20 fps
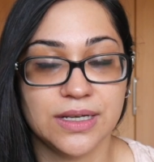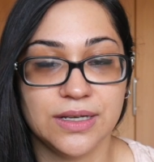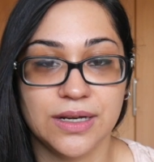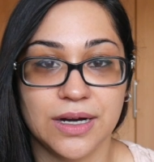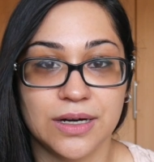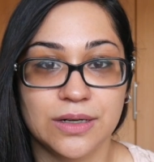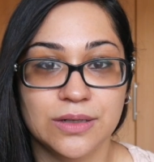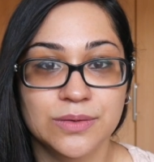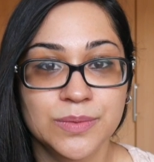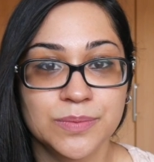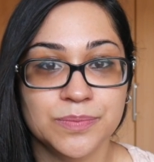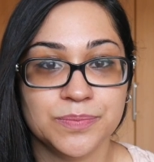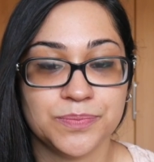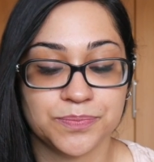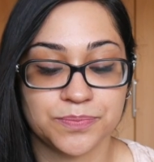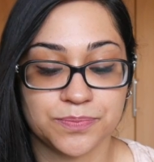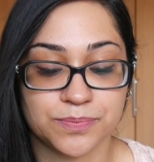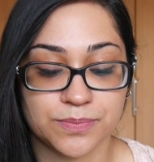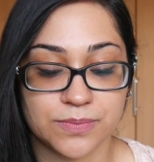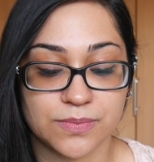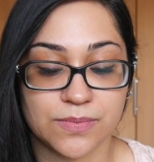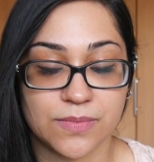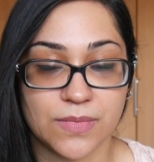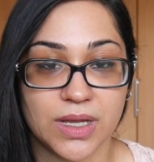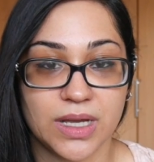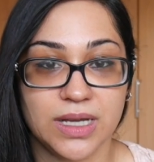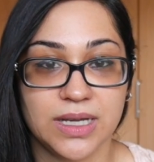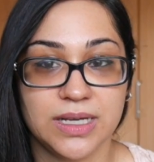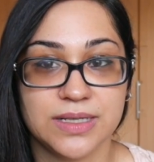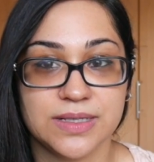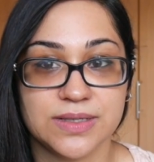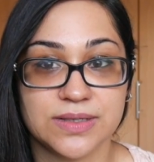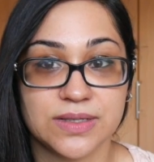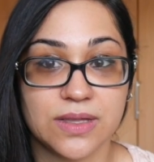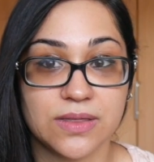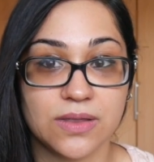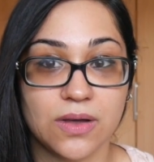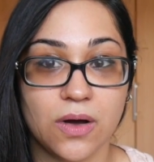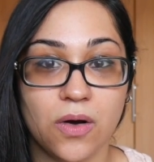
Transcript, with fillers: thing I know is